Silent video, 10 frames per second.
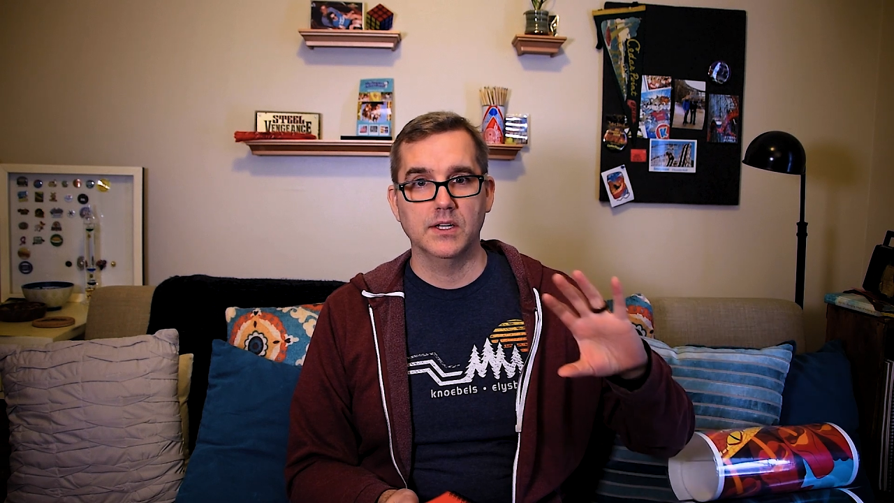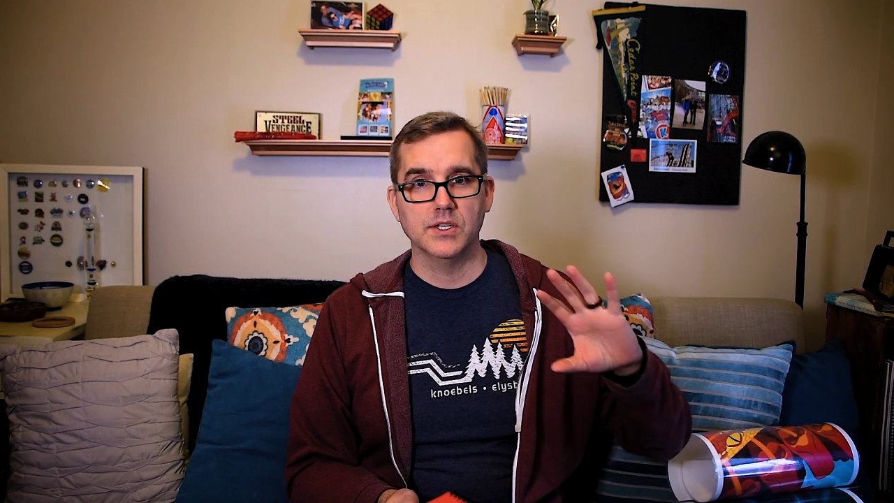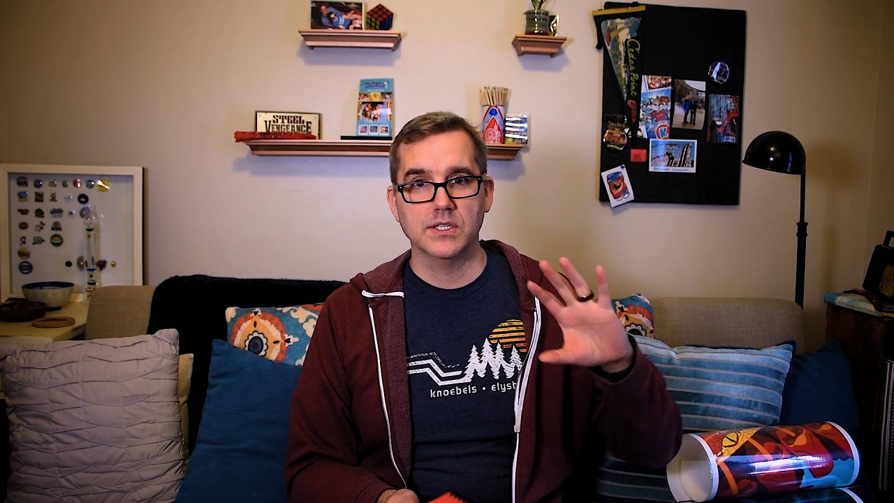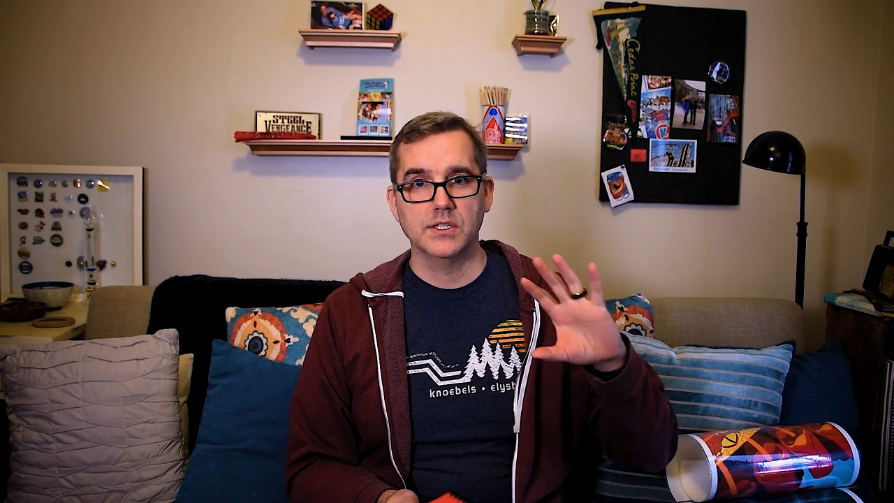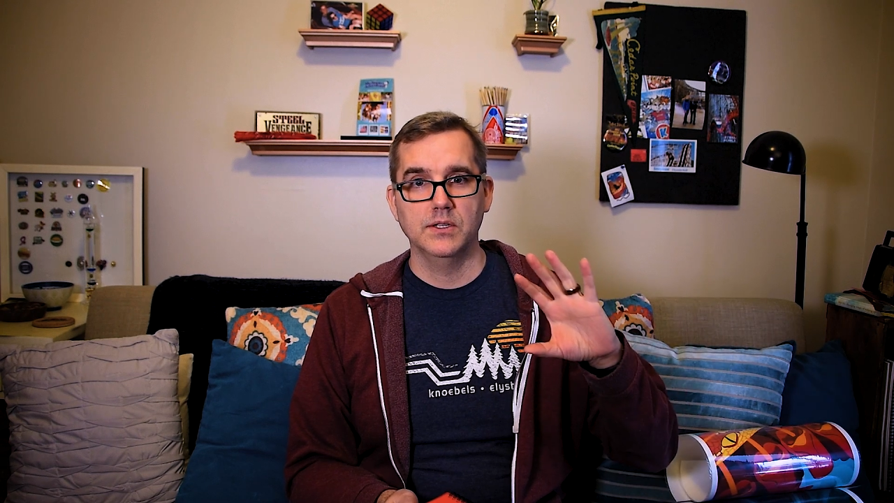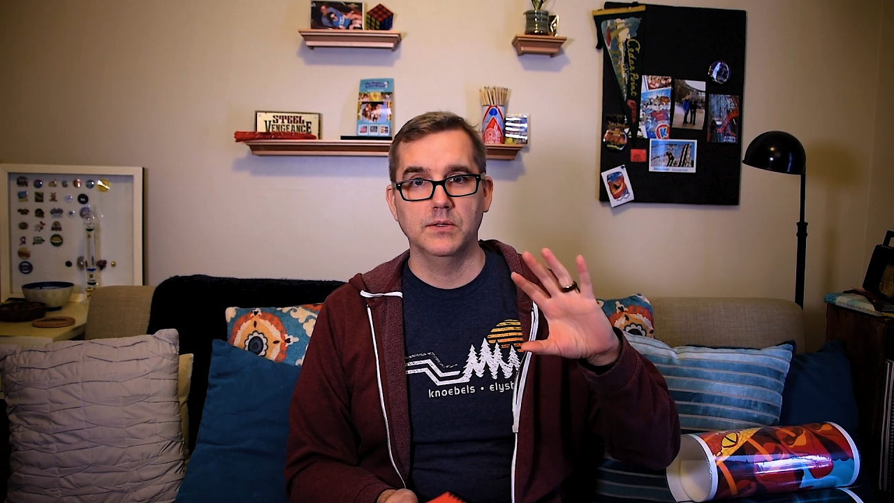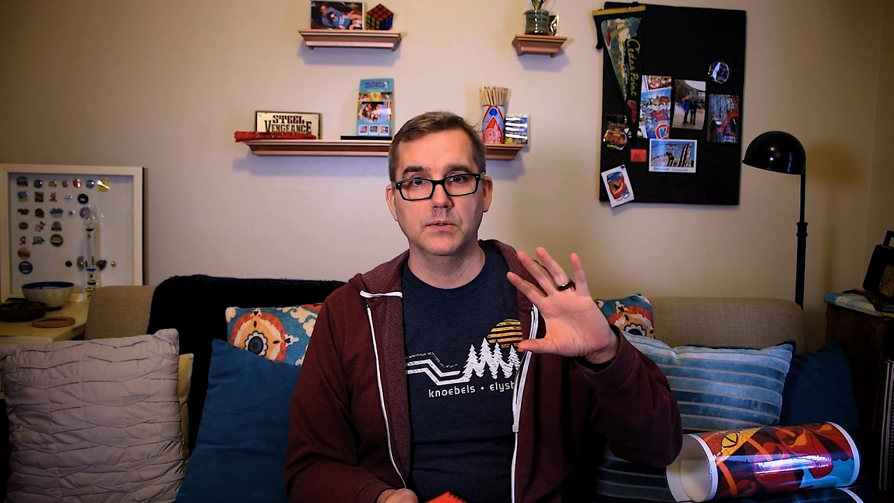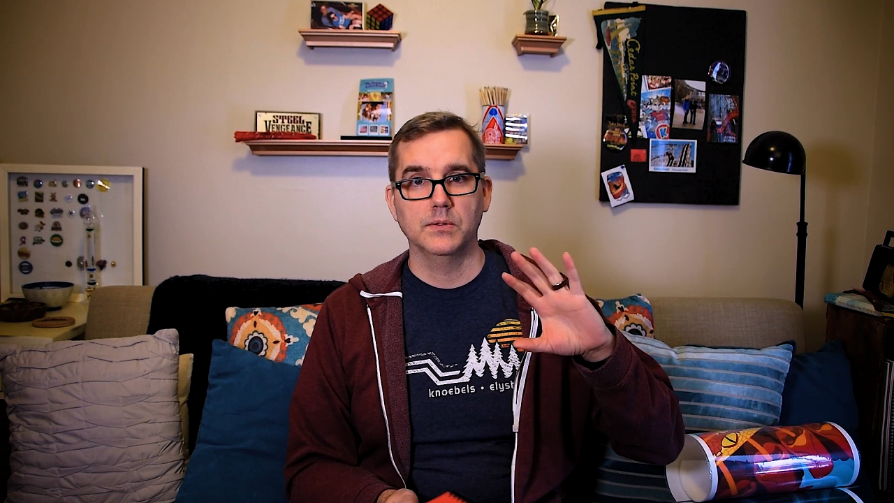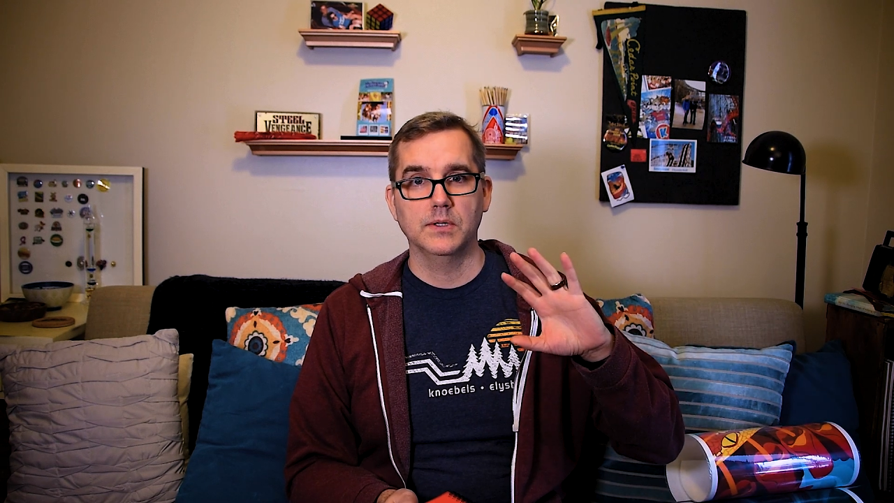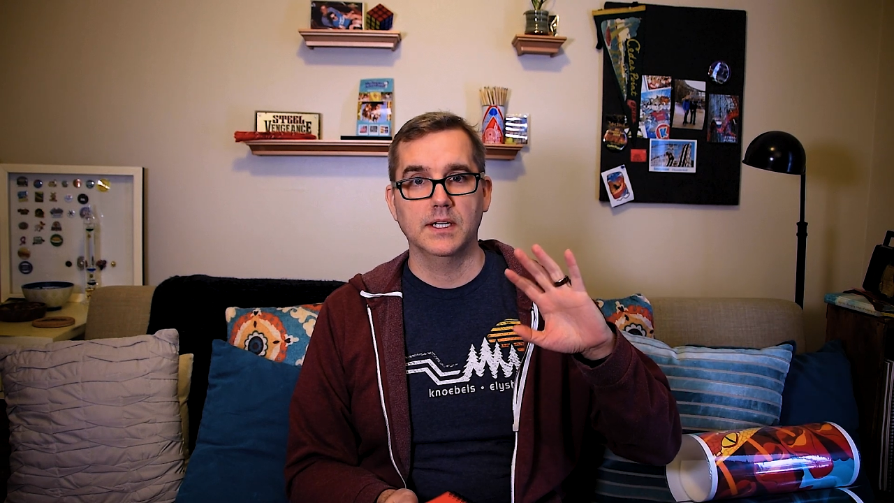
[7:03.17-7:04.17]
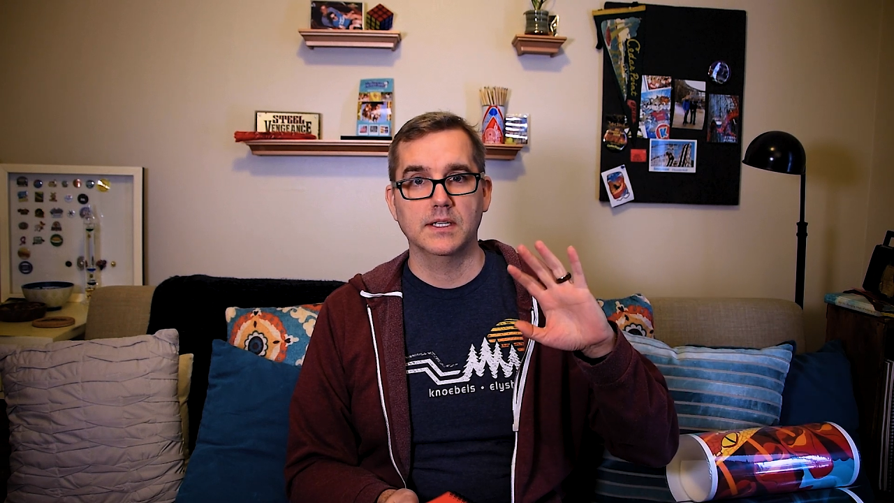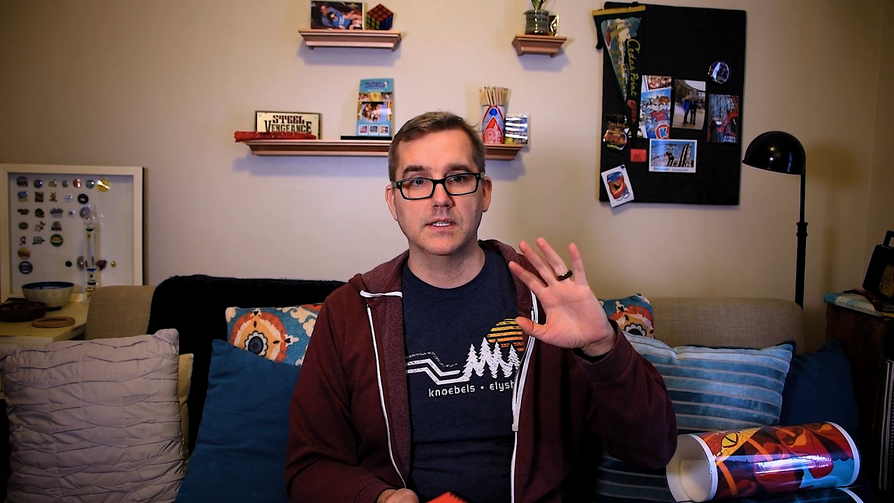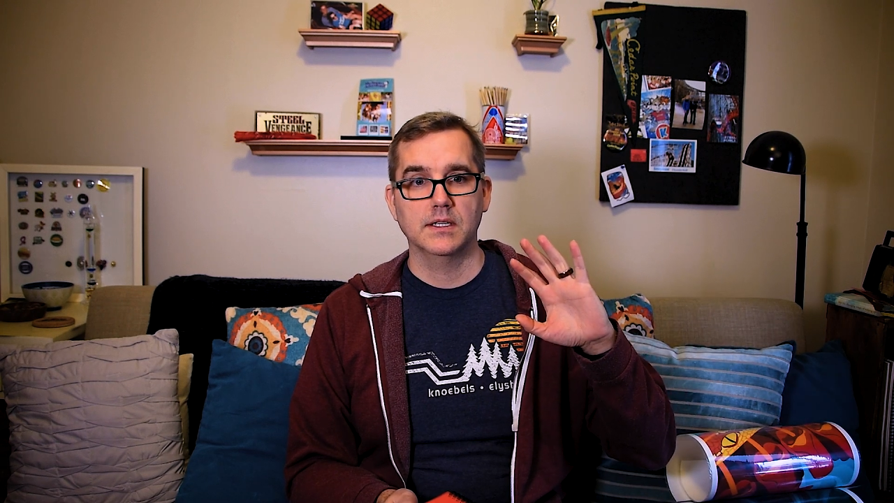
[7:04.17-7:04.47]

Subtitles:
just to get